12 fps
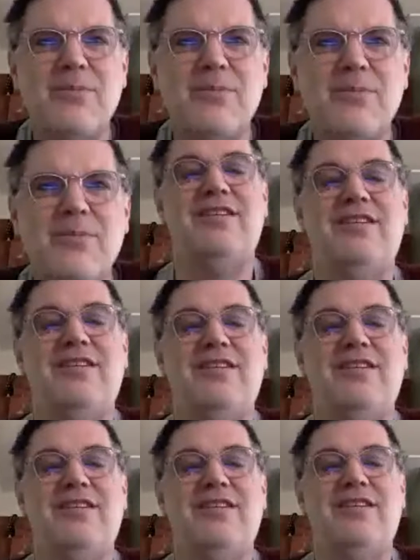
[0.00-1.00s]
What?
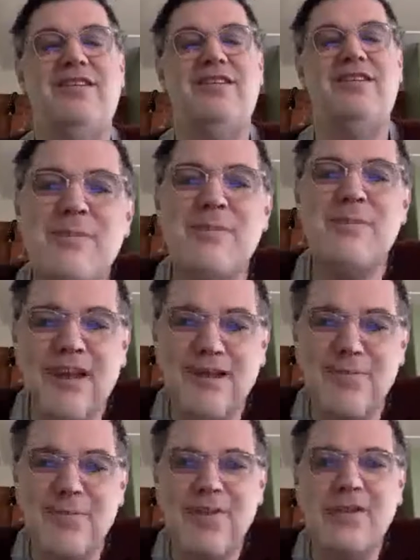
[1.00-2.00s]
Apparently
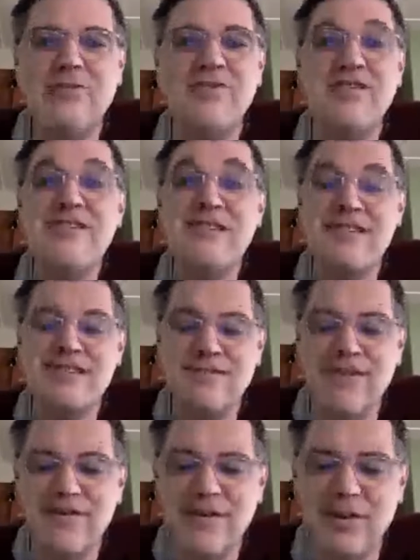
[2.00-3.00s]
they mistyped. It was
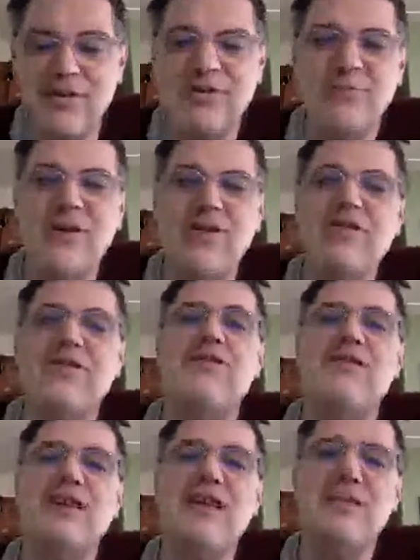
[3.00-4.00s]
$65 a
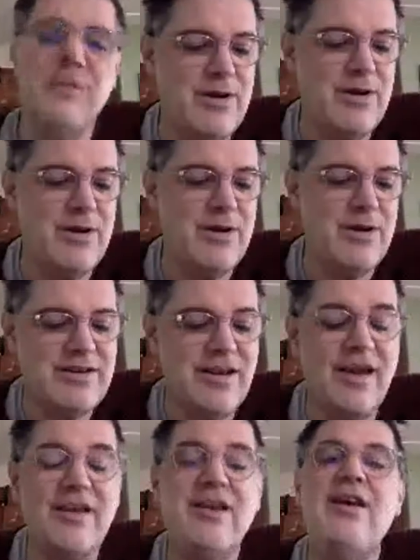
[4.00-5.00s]
month, though. That gave me a bit of a
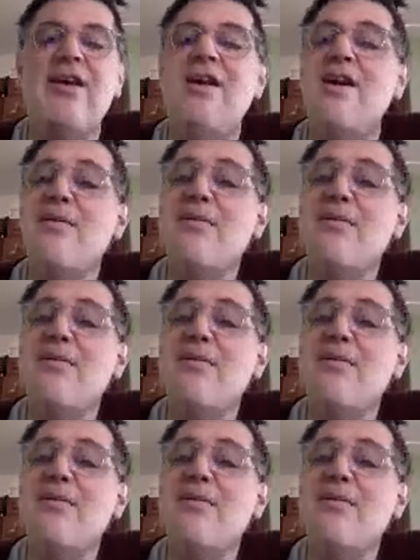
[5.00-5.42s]
heart attack.